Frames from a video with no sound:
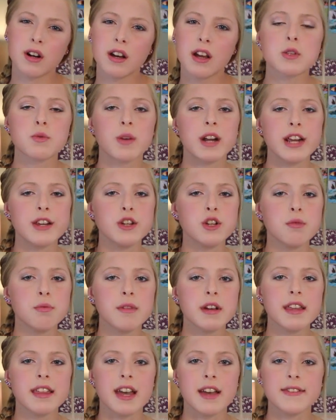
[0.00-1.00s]
because when I do
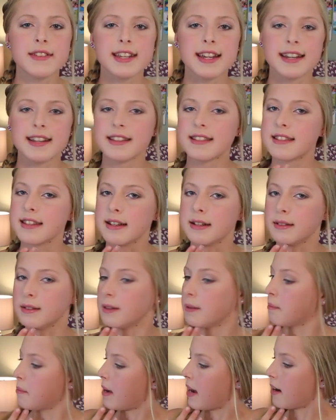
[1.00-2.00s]
breathe, I have a tendency to
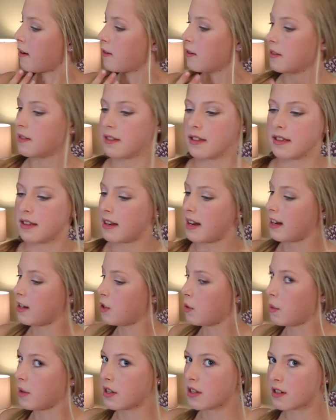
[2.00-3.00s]
look backwards and then I
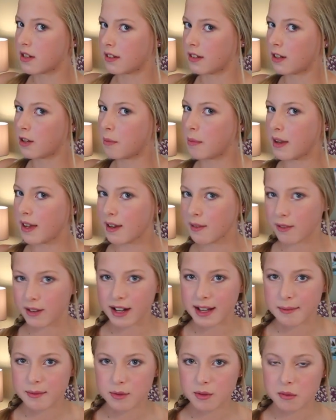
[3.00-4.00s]
twist a little bit when
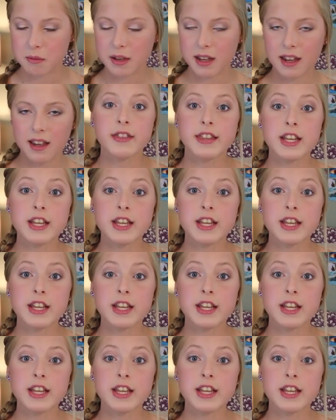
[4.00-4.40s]
I'm swimming.